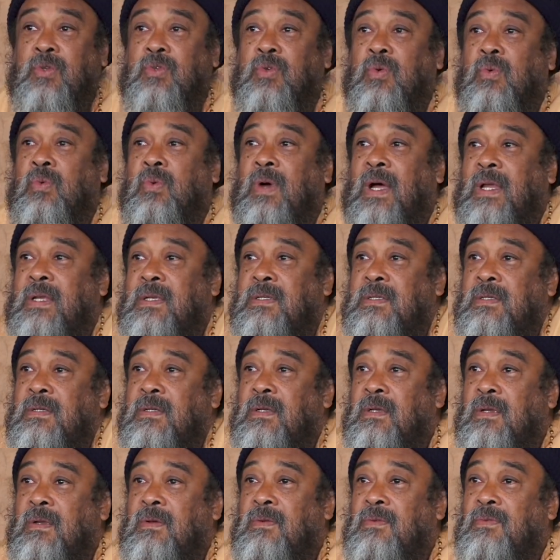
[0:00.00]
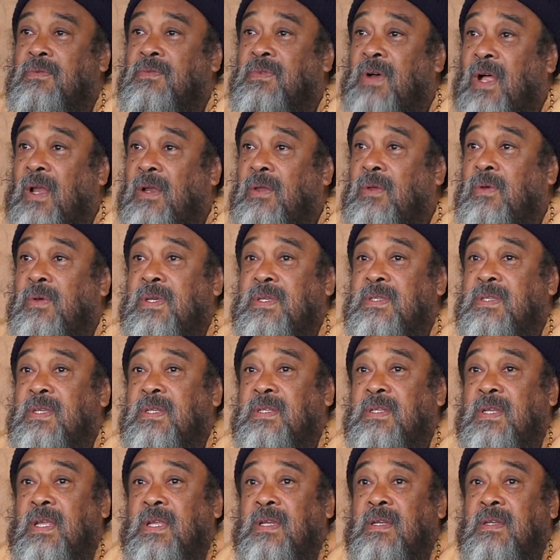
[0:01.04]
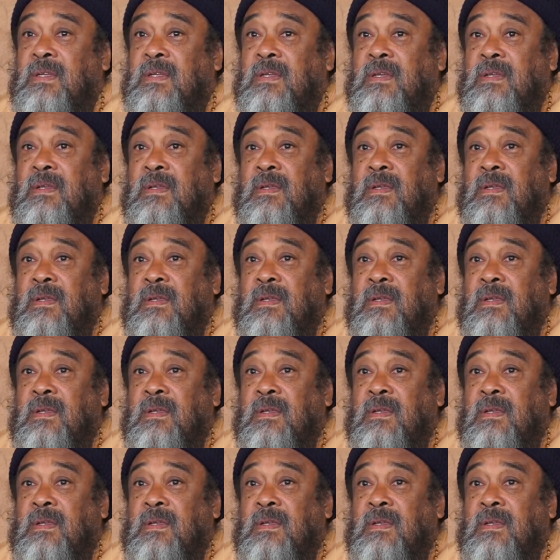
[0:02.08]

To what value is it then?